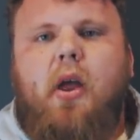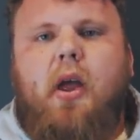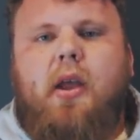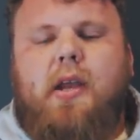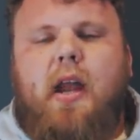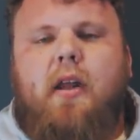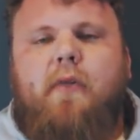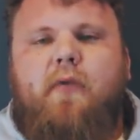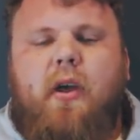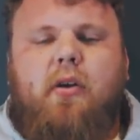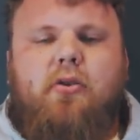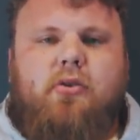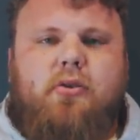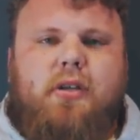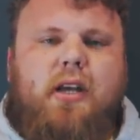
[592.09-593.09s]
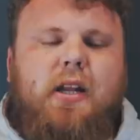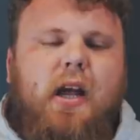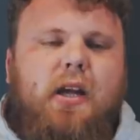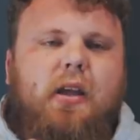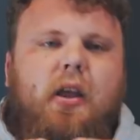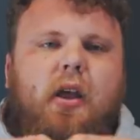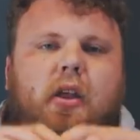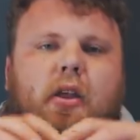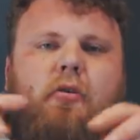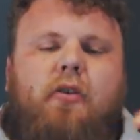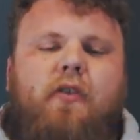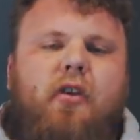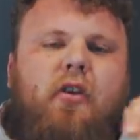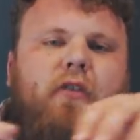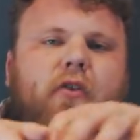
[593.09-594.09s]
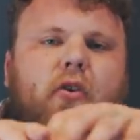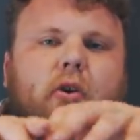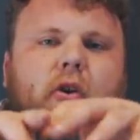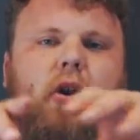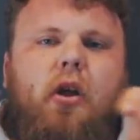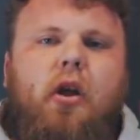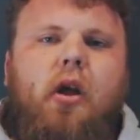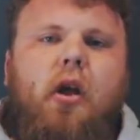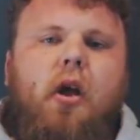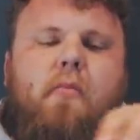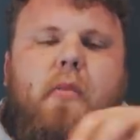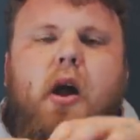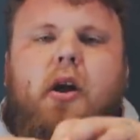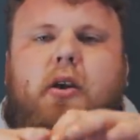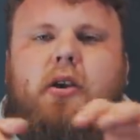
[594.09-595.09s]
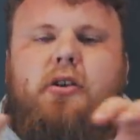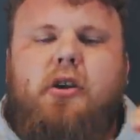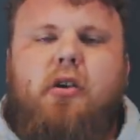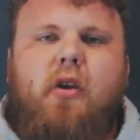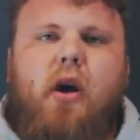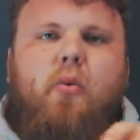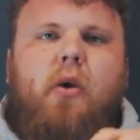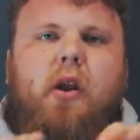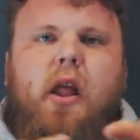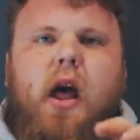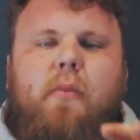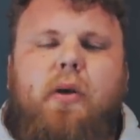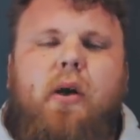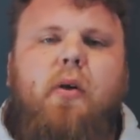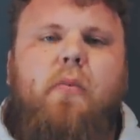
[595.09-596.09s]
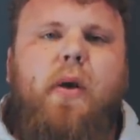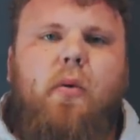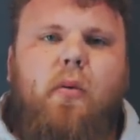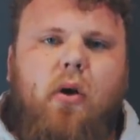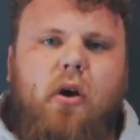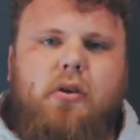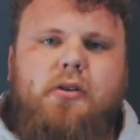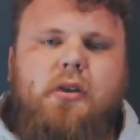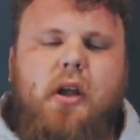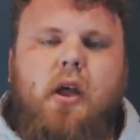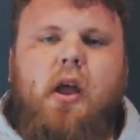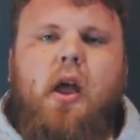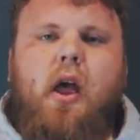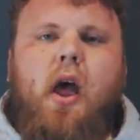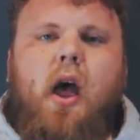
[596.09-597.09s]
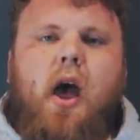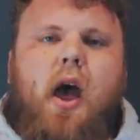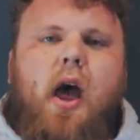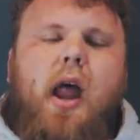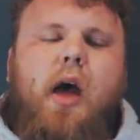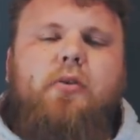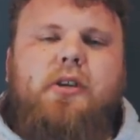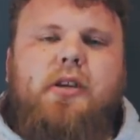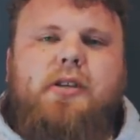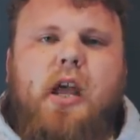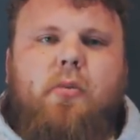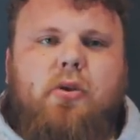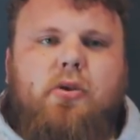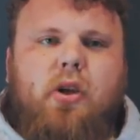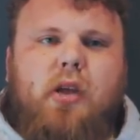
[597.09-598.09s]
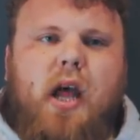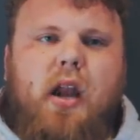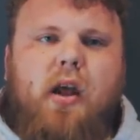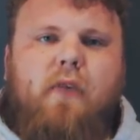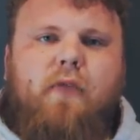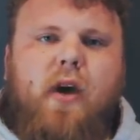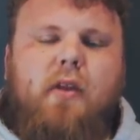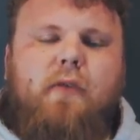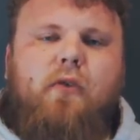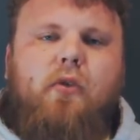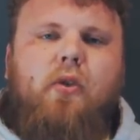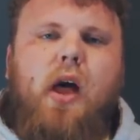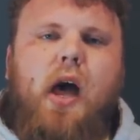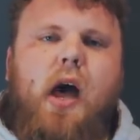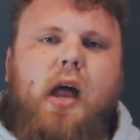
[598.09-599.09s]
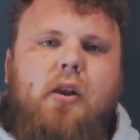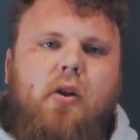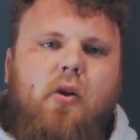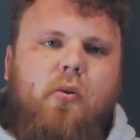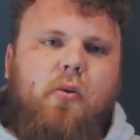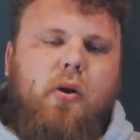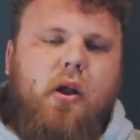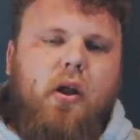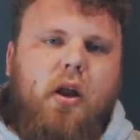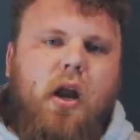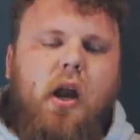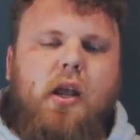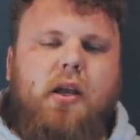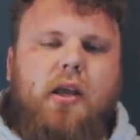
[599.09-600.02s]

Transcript: kind of failed. You'll see like there was three or four markers around where the uphill bit was. And I was just able to kind of fight through that and, you know, nearly